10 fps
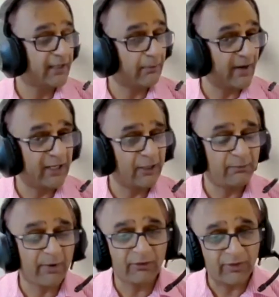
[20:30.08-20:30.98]
Depending
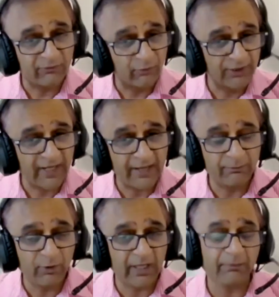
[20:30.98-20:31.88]
upon, if you're a
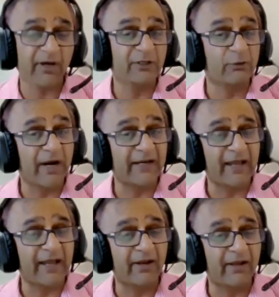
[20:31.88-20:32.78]
full-time bookkeeper, you might
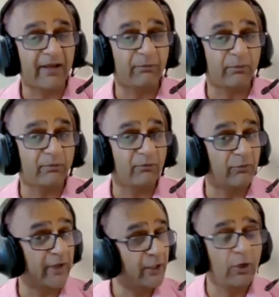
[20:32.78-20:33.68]
have a
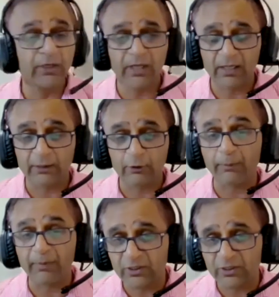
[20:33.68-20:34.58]
very good
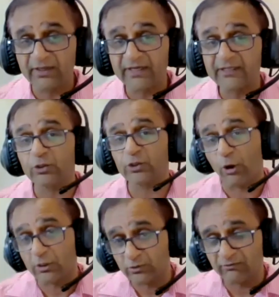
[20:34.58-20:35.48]
opportunity to
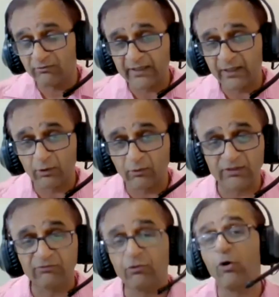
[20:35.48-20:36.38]
talk to the vendor over
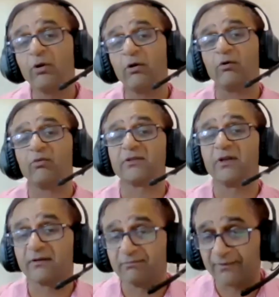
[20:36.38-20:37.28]
the phone, over
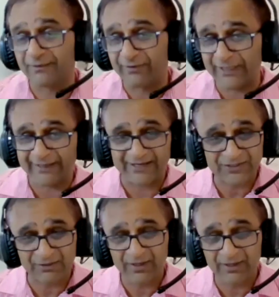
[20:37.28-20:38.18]
the with the
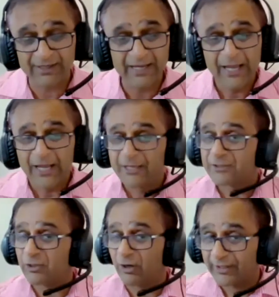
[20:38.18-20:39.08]
customer,
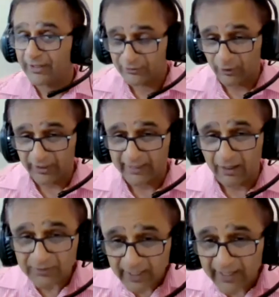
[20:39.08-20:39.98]
sorting
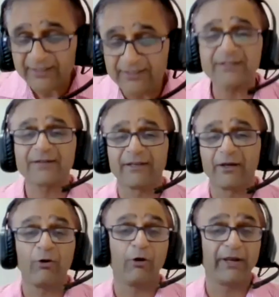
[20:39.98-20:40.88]
out things,
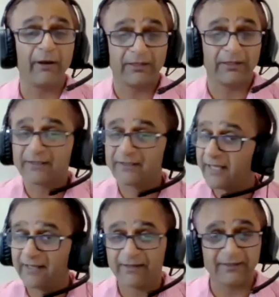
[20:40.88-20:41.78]
on all that
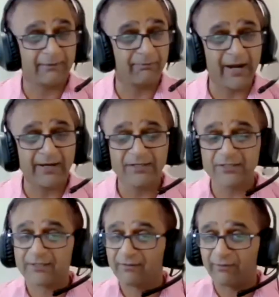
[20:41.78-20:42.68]
thing. It
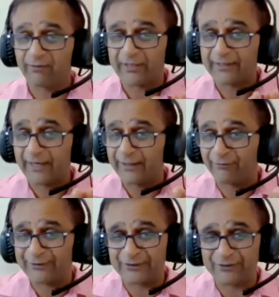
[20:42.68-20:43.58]
depends what kind
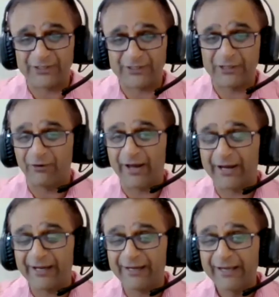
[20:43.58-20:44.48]
of a situation you are
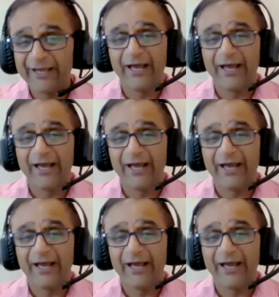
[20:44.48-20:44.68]
in.